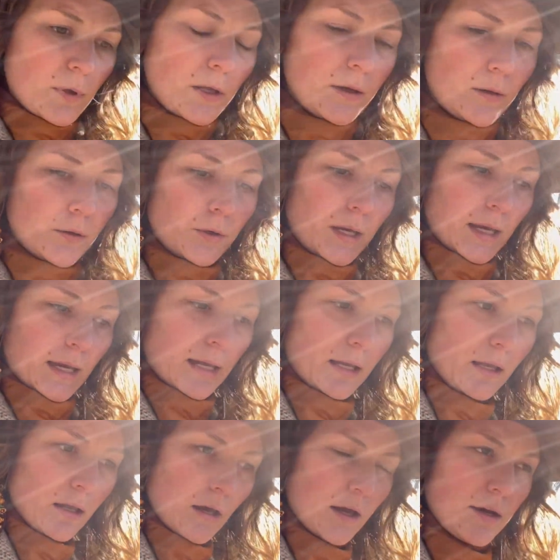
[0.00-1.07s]
Okay,
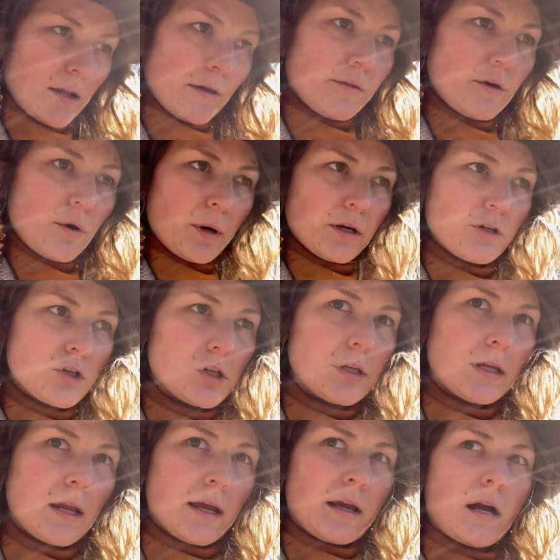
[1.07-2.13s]
another question
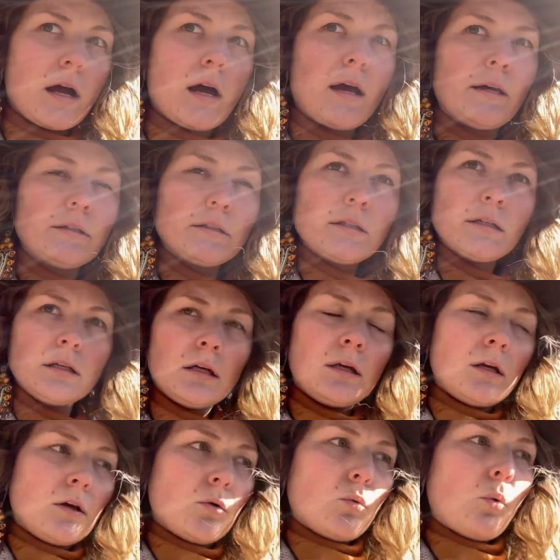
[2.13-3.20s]
that I got
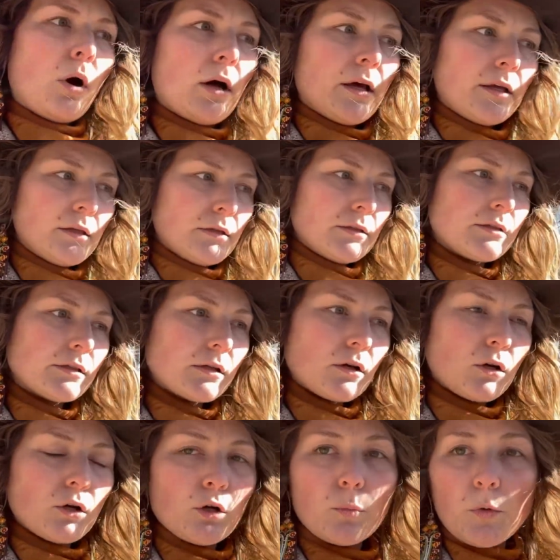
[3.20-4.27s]
was
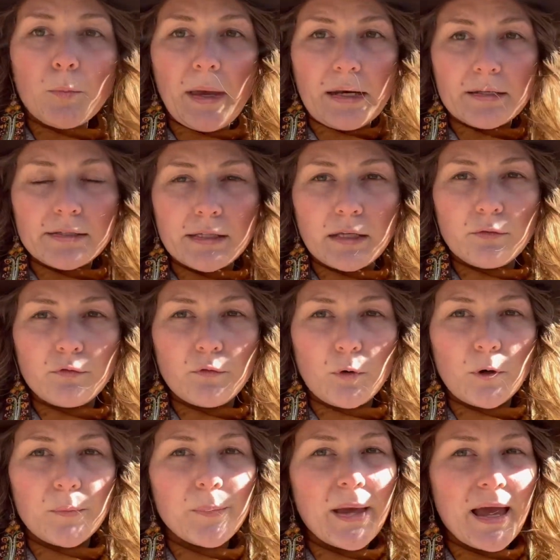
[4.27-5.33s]
herbal medicine
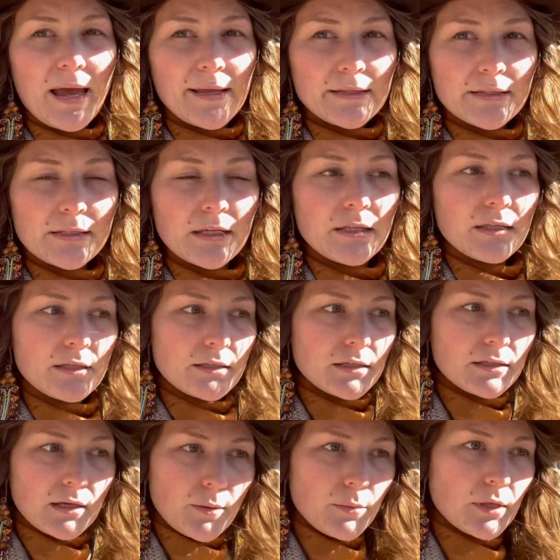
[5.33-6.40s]
for pets, and this is
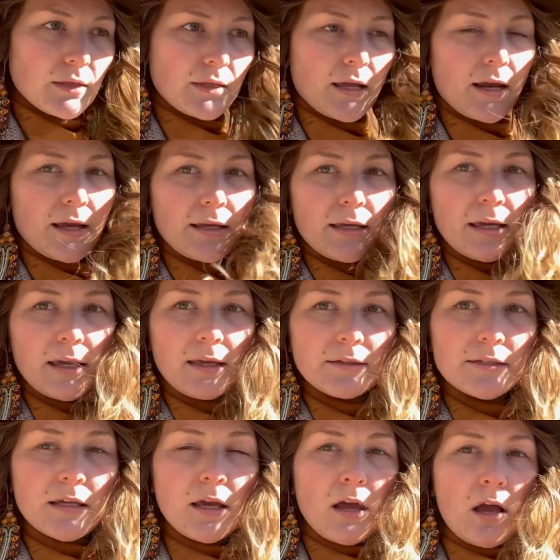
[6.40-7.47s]
something that I
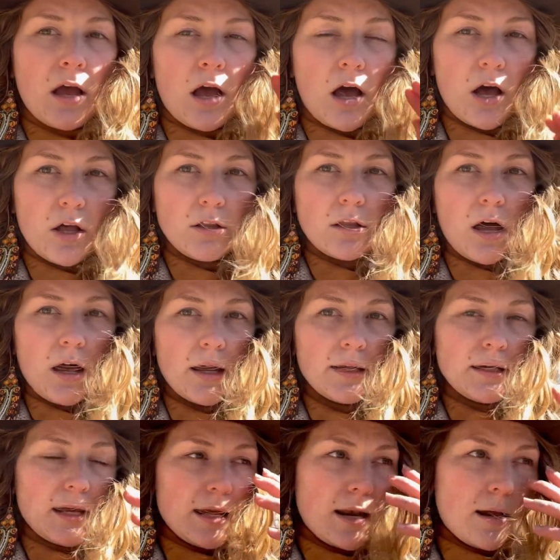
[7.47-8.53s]
get a lot,
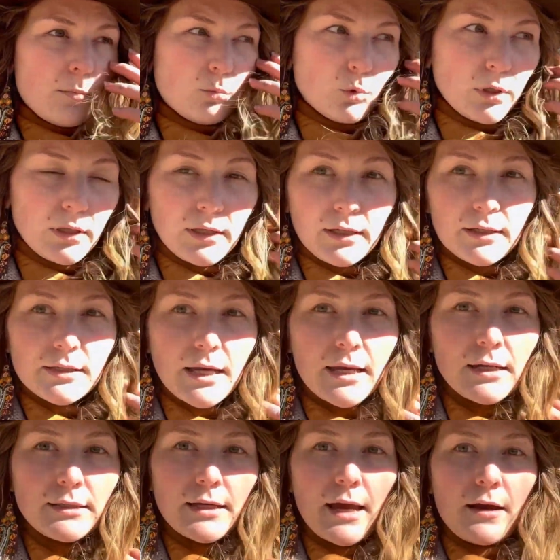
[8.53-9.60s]
and I'm really
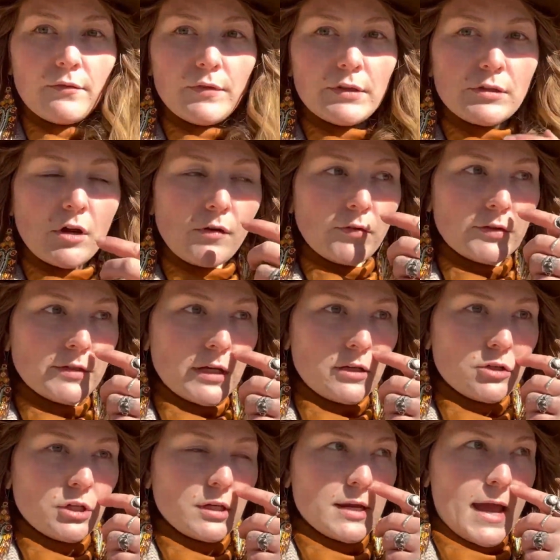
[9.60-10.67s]
excited to have this
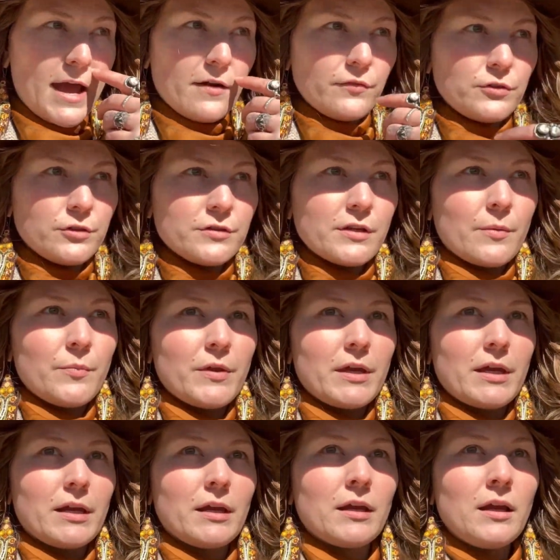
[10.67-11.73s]
conversation after
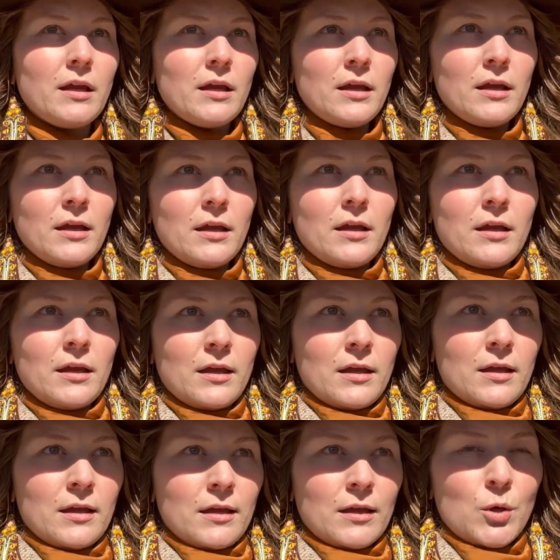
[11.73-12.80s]
something
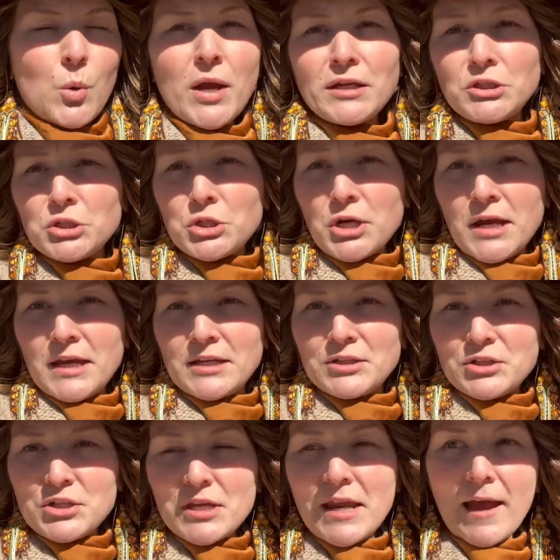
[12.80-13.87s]
quite
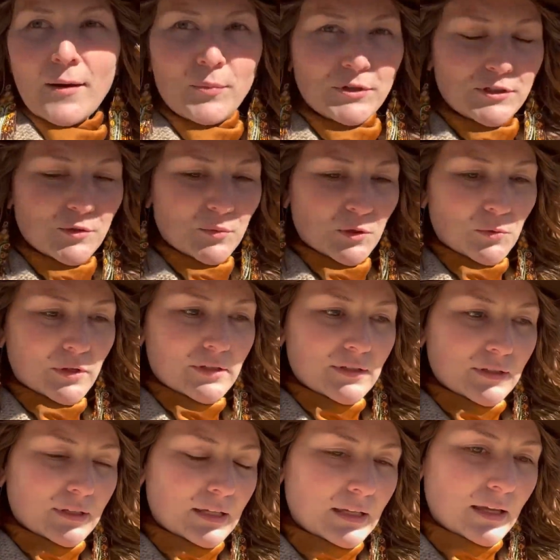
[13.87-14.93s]
strange that happened to me
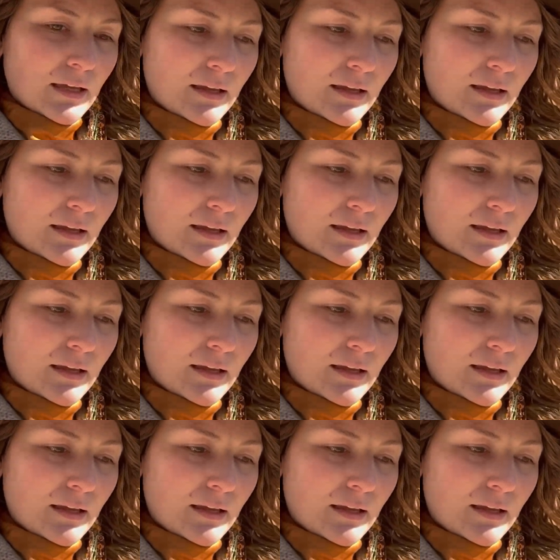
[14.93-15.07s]
recently.